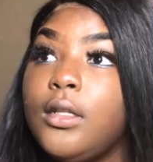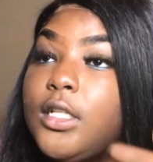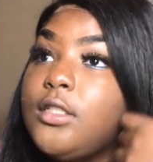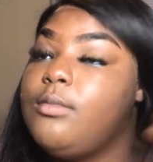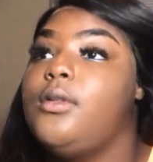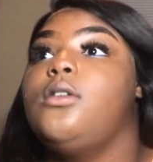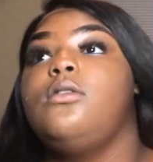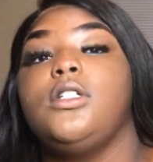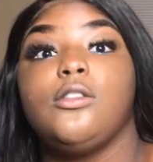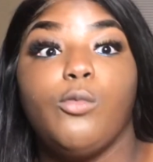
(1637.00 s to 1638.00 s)
This
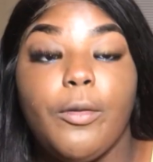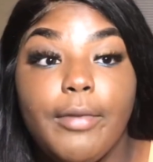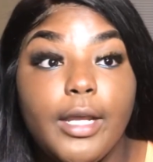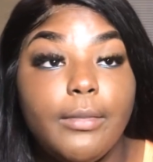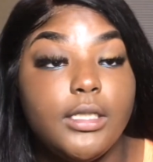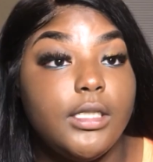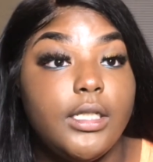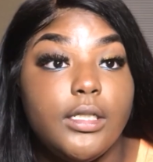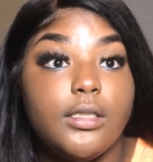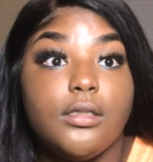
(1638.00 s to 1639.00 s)
blue is more
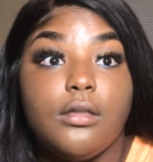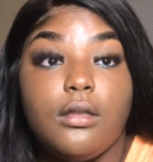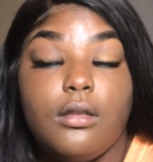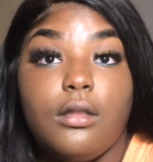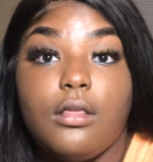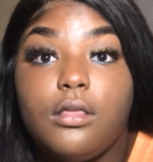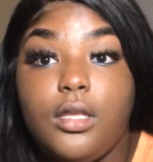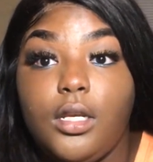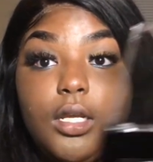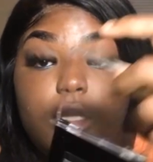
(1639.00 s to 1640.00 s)
pigmented
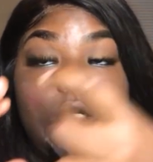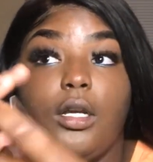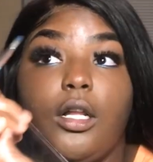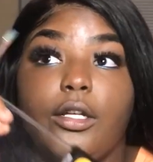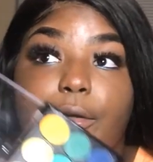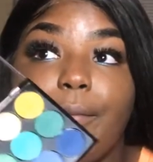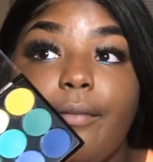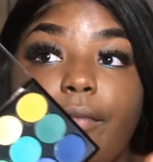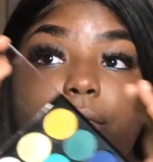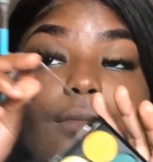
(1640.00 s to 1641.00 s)
than any color
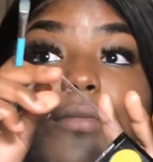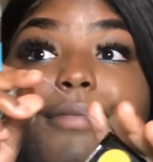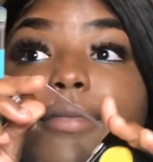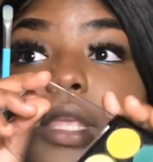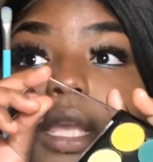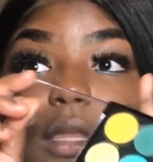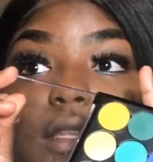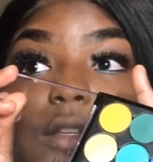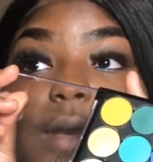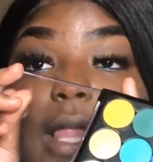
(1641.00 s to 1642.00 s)
in
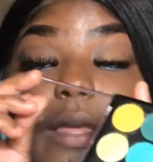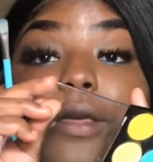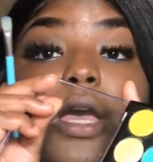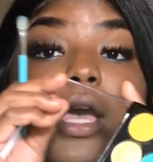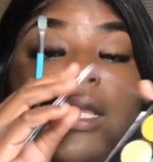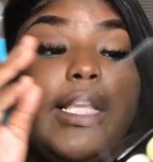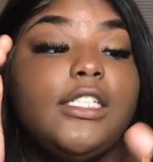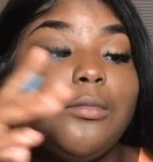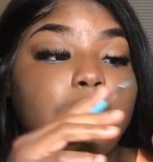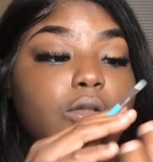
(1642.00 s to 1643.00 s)
this palette.
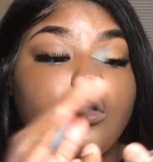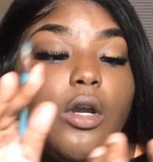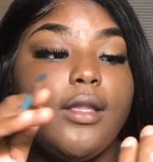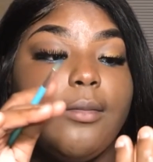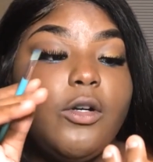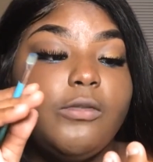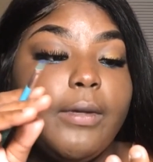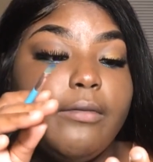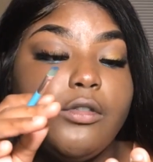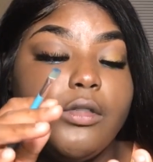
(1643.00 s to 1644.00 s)
These blues are the most
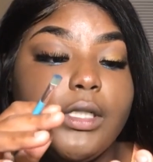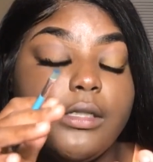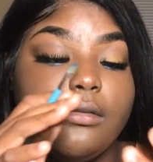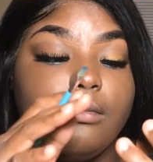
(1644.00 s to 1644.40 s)
pigmented.